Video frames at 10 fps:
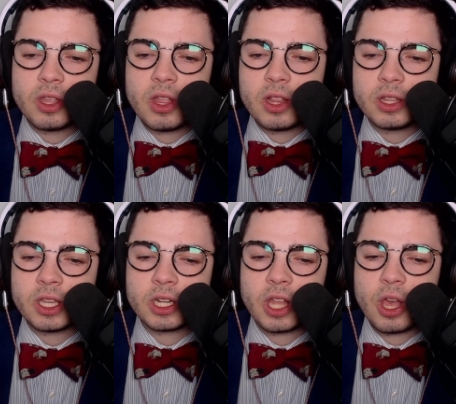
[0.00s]
lean
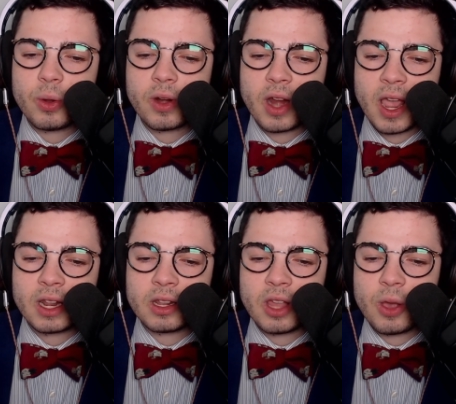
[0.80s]
lower
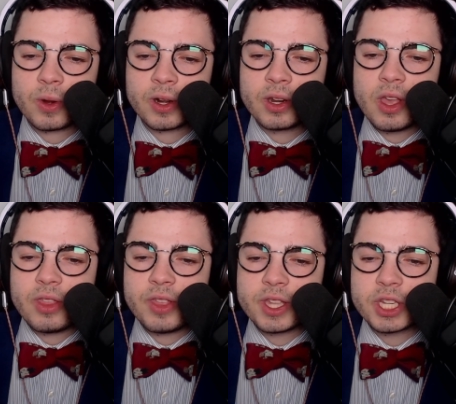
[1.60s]
and lower.
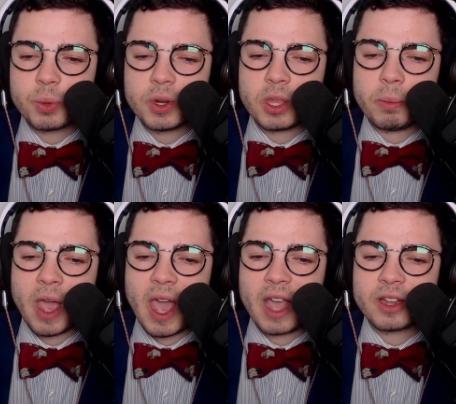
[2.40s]
This is where the
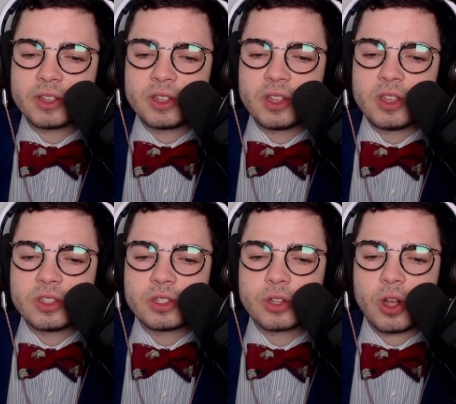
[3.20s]
back
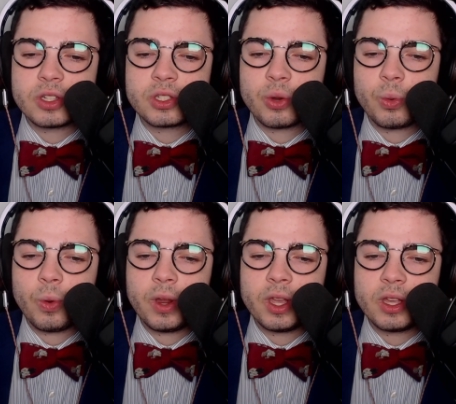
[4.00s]
starts to
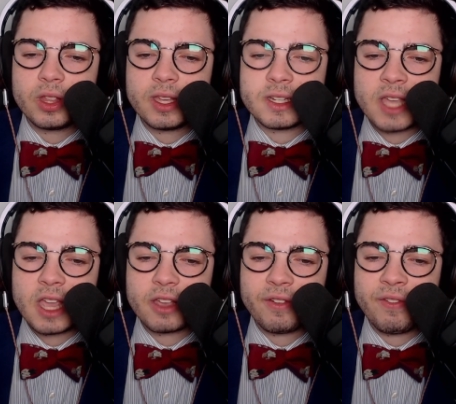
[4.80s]
really
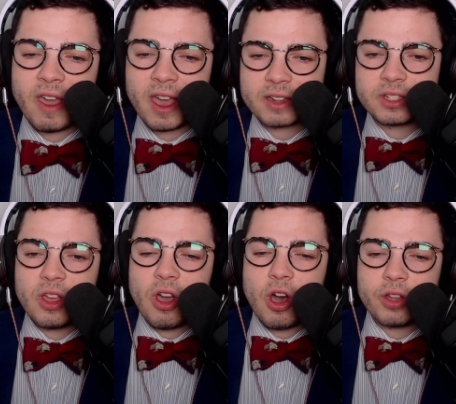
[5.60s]
take effect.
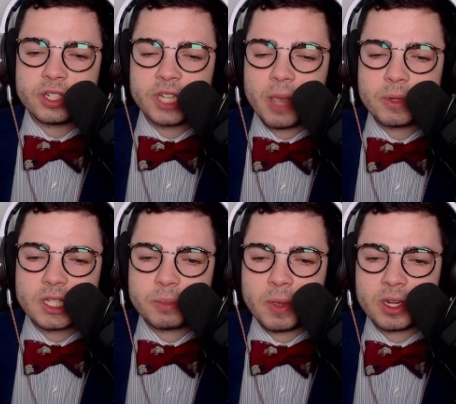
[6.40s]
All the damage
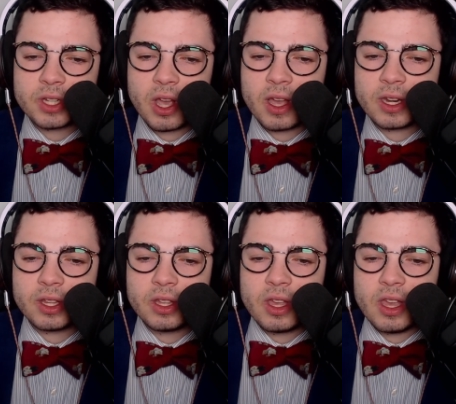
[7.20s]
that's being done.
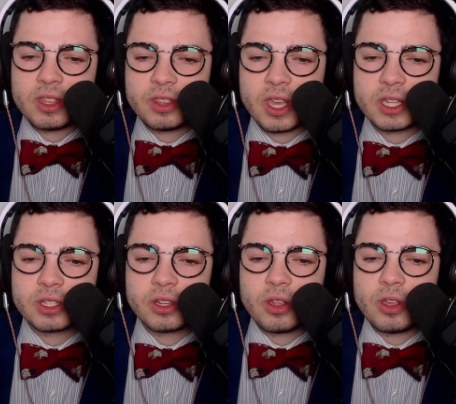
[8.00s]
This
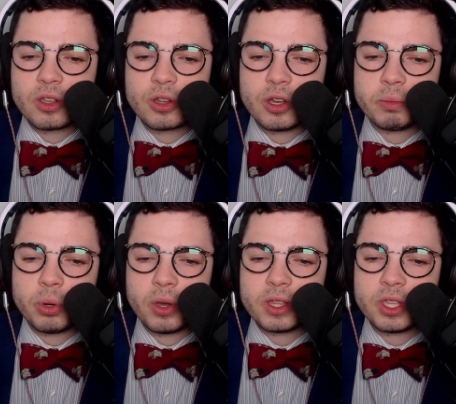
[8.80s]
could
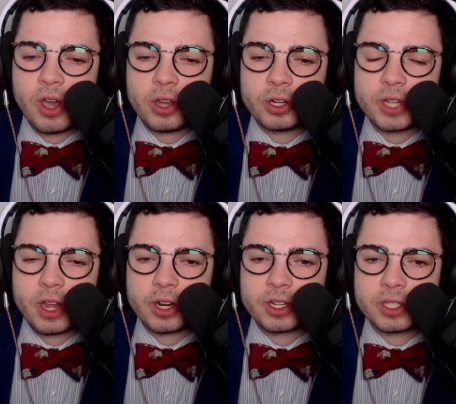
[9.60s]
put the
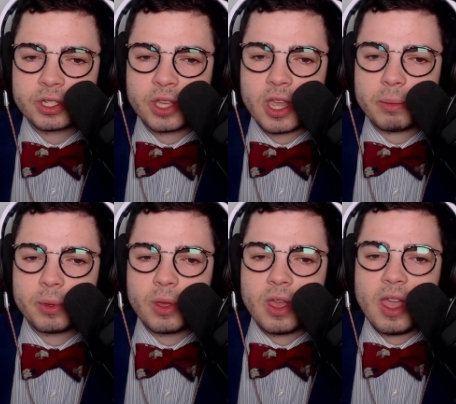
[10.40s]
Undertaker to sleep
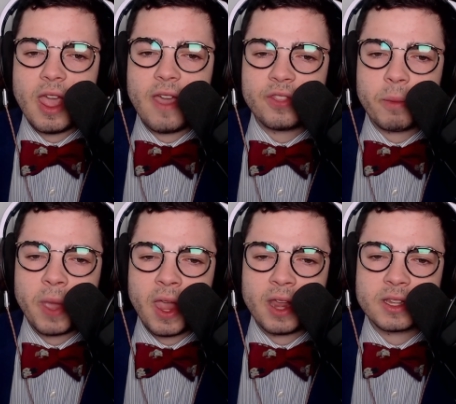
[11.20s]
if the
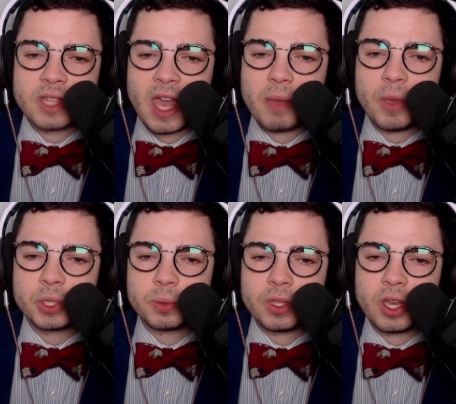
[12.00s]
pain is that much
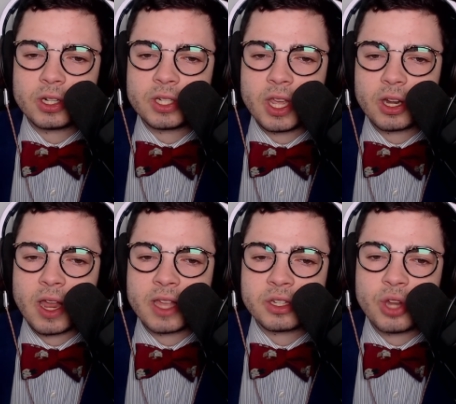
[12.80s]
where the Undertaker
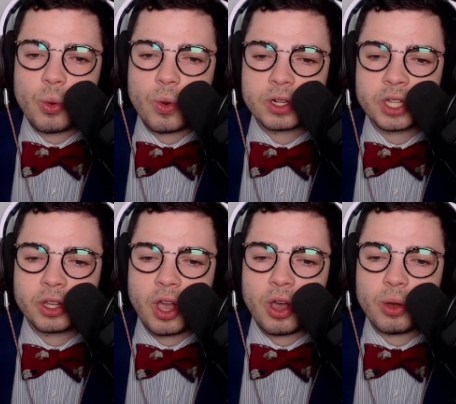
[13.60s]
has nowhere to
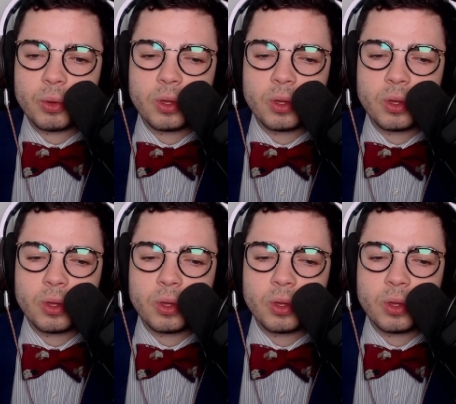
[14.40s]
go